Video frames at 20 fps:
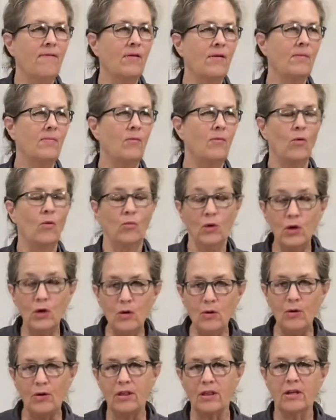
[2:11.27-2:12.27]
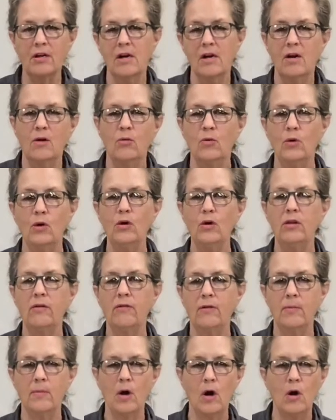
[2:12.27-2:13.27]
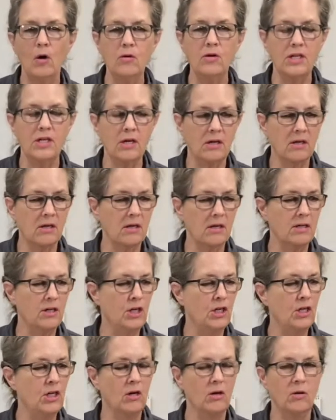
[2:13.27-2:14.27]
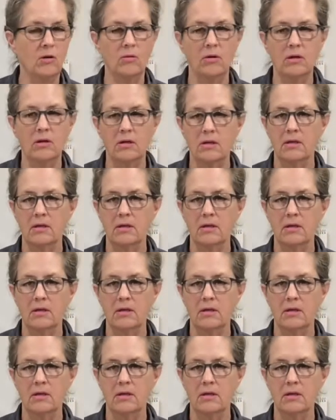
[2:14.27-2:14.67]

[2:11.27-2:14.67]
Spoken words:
from Ruth from Ozark show.